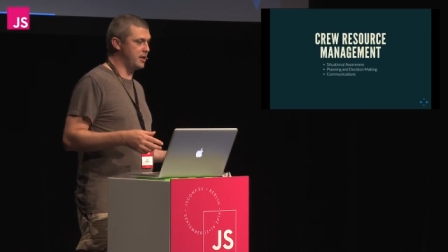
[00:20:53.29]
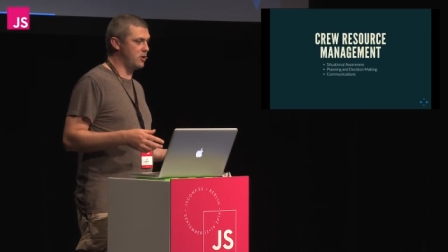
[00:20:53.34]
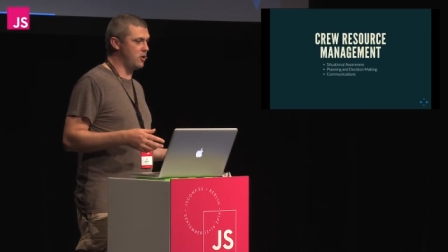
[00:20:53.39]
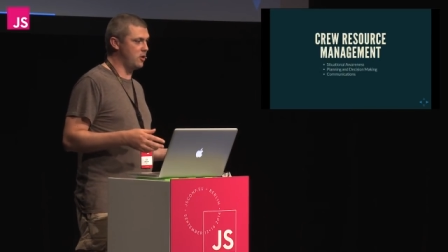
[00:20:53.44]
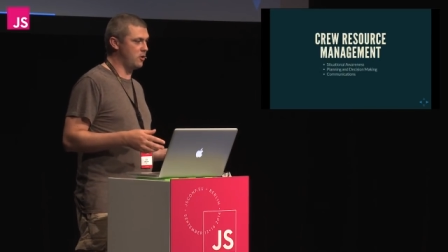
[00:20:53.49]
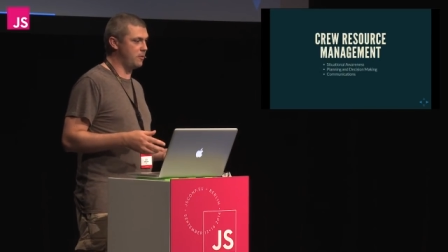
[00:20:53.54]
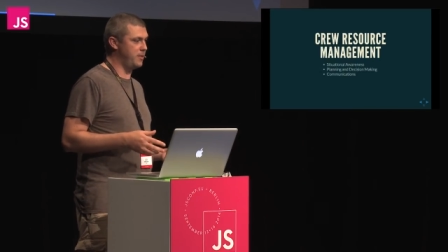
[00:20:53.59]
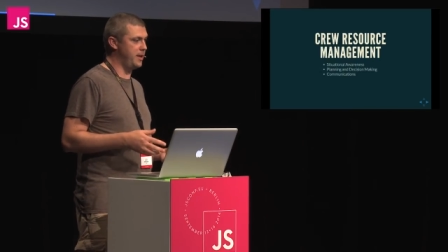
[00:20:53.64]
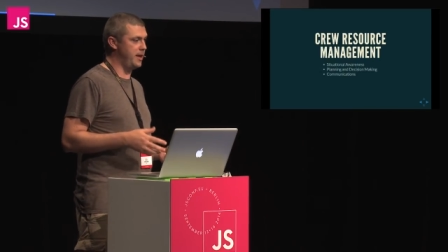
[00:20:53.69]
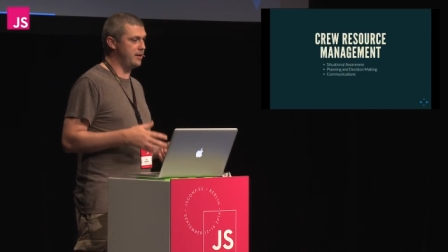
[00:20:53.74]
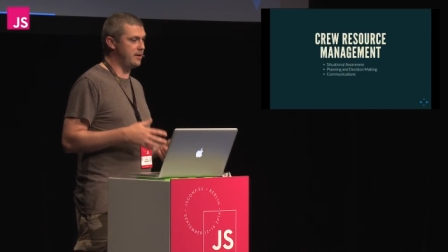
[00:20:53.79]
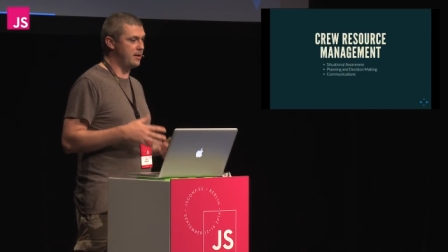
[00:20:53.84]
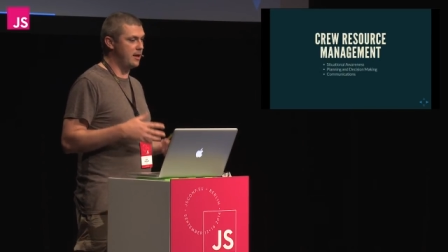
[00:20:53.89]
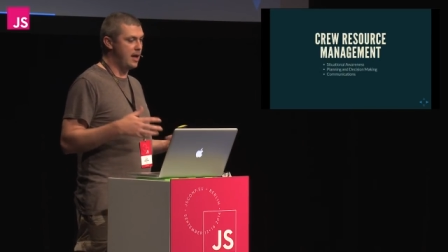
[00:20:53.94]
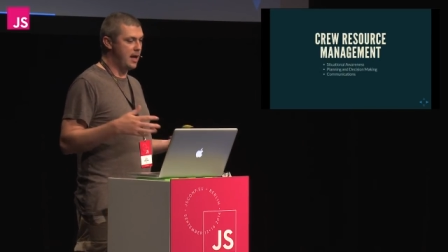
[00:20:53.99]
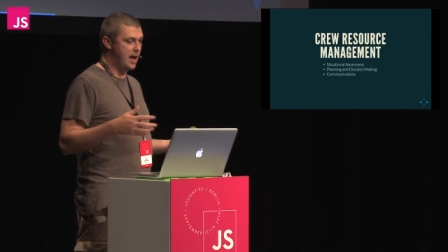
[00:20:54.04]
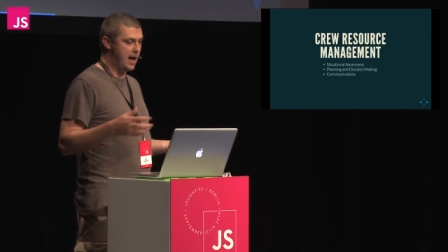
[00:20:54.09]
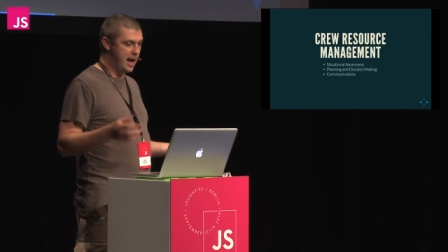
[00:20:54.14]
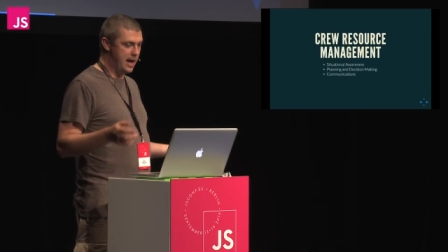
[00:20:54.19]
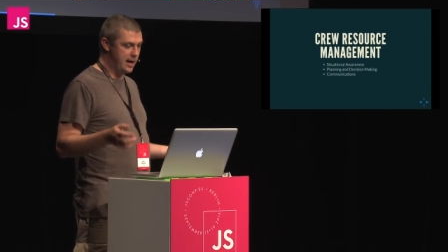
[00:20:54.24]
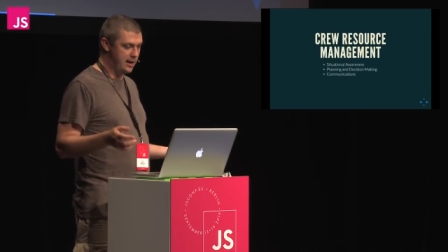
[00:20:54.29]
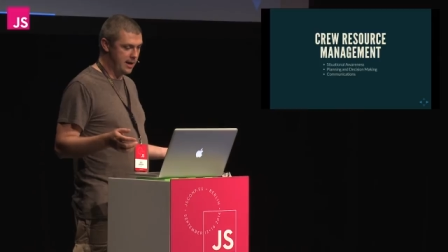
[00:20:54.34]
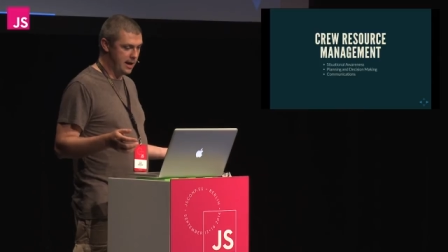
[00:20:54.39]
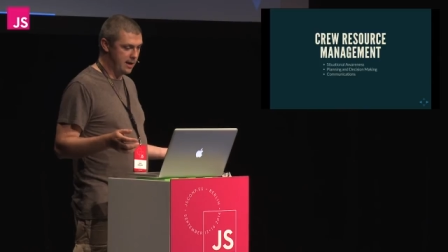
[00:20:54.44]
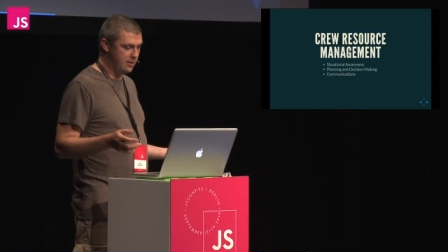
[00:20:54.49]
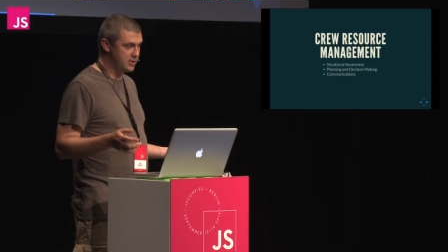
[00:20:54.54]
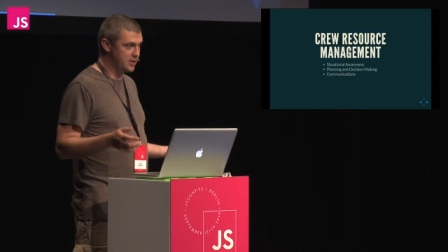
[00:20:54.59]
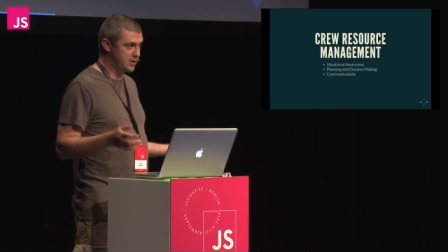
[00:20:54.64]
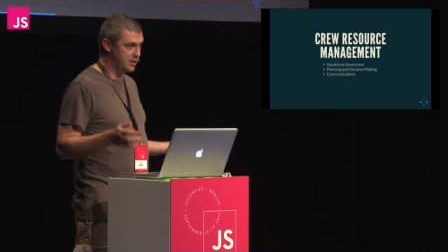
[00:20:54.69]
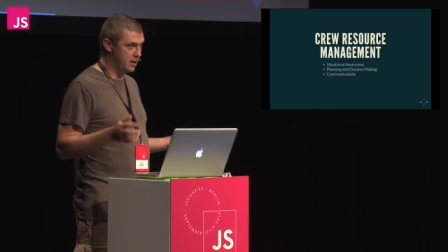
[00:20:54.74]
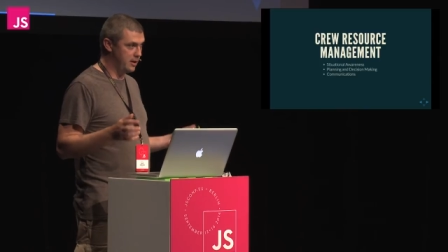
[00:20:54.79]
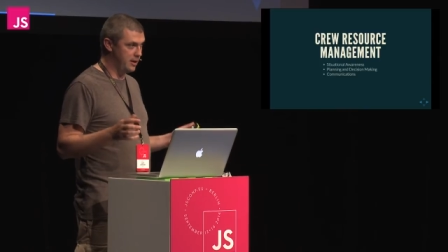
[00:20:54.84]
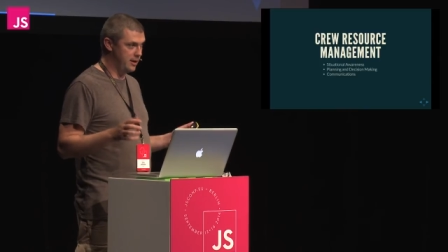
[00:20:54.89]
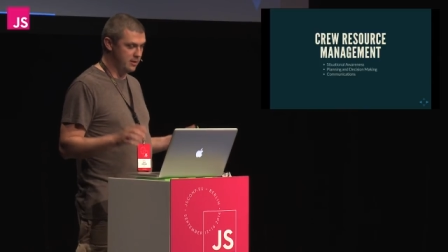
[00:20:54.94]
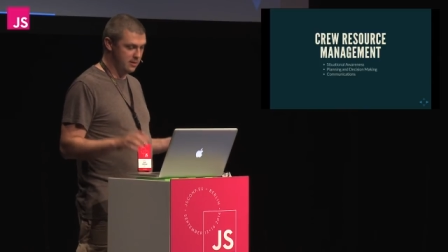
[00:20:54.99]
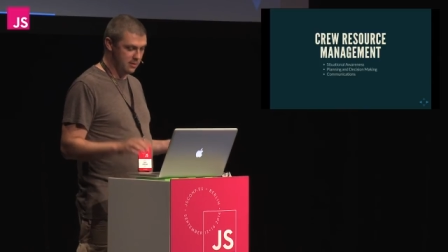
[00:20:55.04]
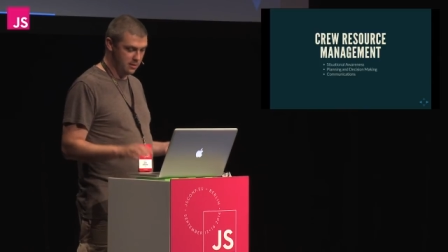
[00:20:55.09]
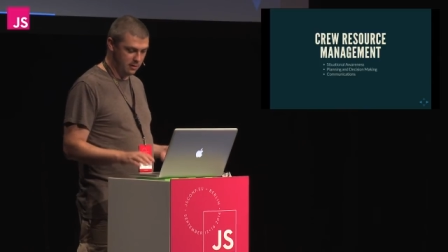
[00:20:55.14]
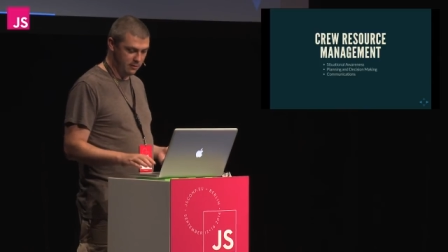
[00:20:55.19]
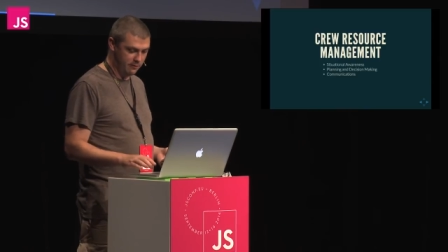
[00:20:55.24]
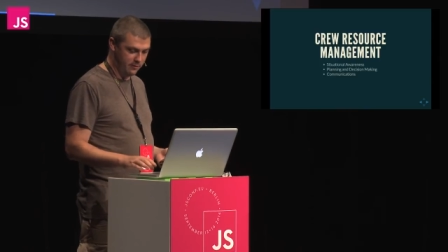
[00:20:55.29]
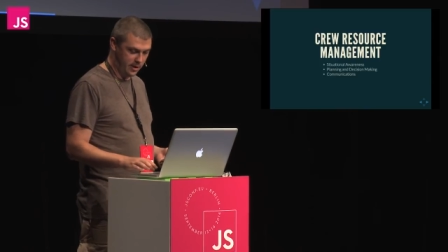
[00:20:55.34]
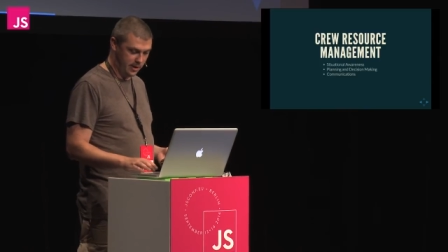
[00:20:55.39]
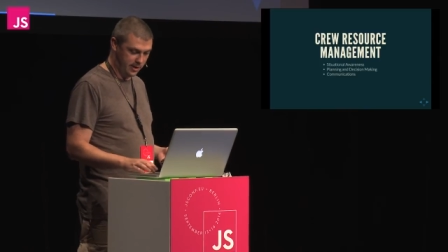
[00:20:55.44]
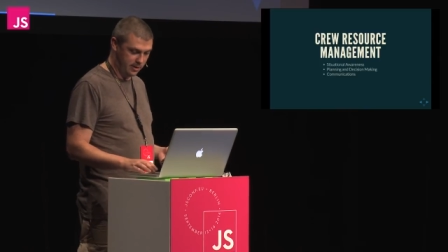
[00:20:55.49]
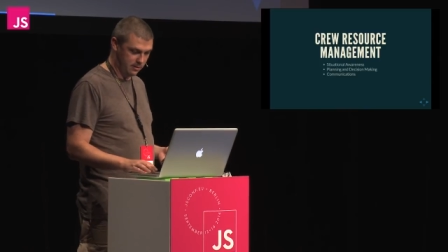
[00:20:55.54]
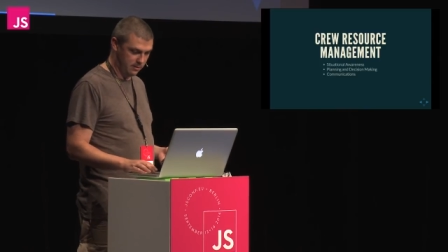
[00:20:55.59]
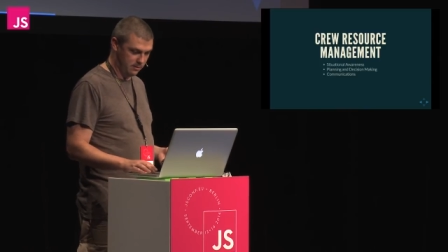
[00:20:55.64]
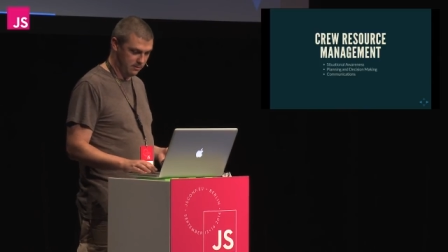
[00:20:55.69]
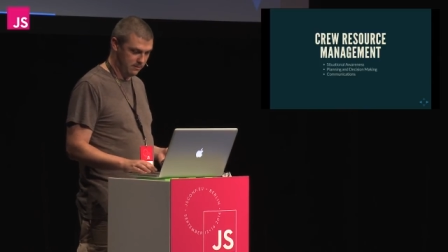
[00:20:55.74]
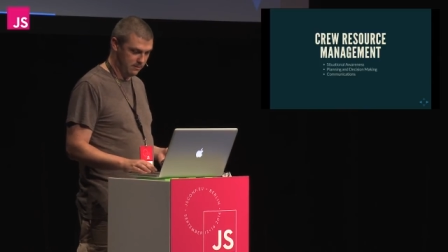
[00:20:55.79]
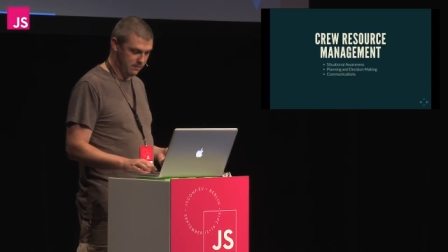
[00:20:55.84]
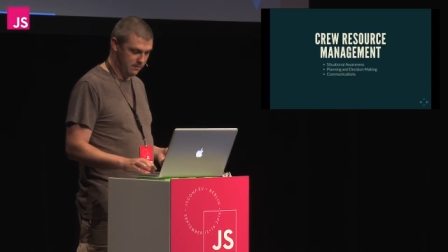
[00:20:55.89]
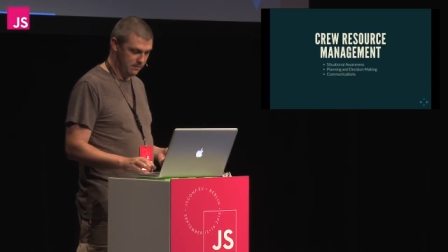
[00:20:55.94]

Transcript: cockpit and outside are vital,